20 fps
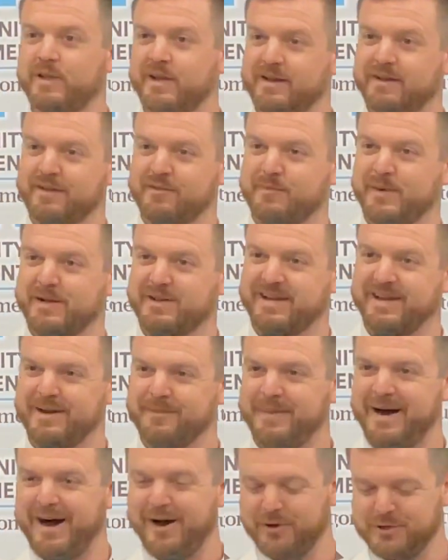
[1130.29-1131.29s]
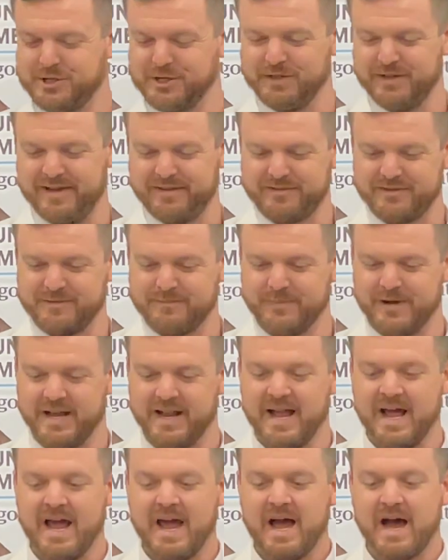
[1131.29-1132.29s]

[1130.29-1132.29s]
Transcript: didn't expect to get a biology lesson, but